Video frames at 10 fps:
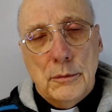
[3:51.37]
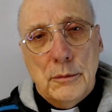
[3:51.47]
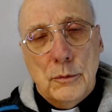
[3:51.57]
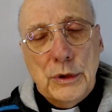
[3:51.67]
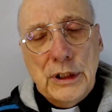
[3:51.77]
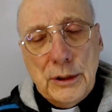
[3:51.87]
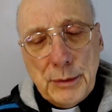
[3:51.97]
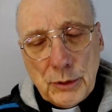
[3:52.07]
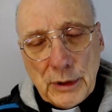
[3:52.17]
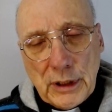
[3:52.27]
We need to be
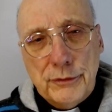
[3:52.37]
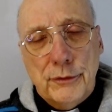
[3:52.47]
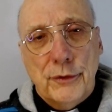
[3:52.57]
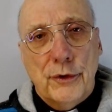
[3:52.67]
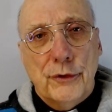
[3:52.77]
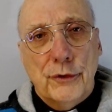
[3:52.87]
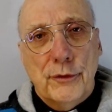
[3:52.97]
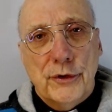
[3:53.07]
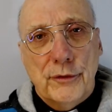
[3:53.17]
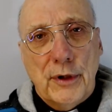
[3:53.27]
grateful for the
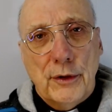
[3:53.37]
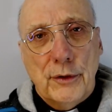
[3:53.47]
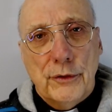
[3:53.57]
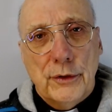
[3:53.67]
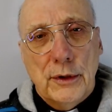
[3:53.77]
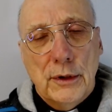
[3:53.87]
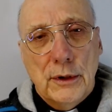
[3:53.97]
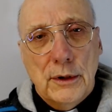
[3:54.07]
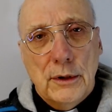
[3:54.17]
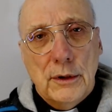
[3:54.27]
service of others,
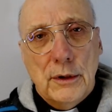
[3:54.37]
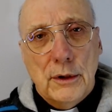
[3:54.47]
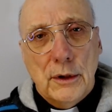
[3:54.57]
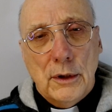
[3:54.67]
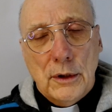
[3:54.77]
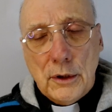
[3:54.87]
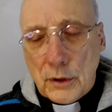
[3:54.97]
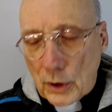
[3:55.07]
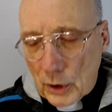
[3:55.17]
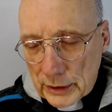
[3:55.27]

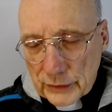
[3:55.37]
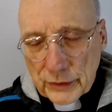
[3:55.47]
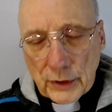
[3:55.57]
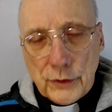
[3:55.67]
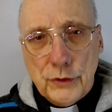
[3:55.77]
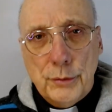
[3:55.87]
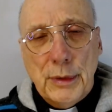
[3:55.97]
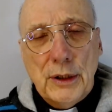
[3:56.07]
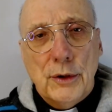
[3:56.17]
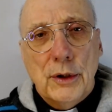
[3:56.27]
calling each other to
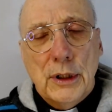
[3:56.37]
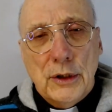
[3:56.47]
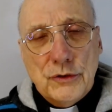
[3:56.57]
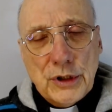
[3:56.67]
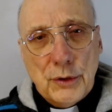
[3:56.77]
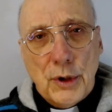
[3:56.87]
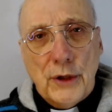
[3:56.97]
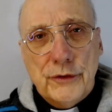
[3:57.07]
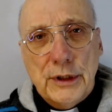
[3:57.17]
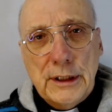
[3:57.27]
better
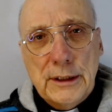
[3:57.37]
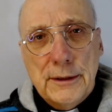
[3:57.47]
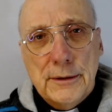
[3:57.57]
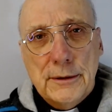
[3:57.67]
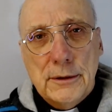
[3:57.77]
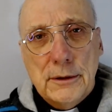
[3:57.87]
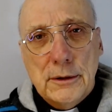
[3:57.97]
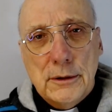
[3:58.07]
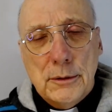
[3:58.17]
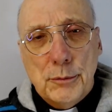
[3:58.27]
generosity,
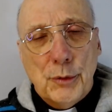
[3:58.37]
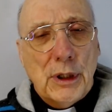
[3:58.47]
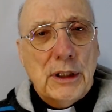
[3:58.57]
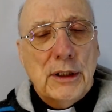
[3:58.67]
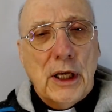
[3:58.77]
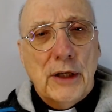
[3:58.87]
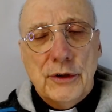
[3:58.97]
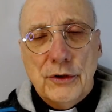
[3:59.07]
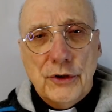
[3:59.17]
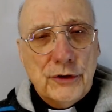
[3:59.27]
but recognizing
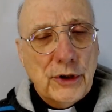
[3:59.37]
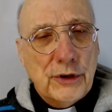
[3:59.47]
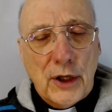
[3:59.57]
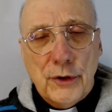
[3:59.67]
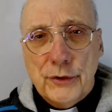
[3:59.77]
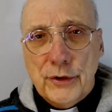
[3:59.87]
that just as others are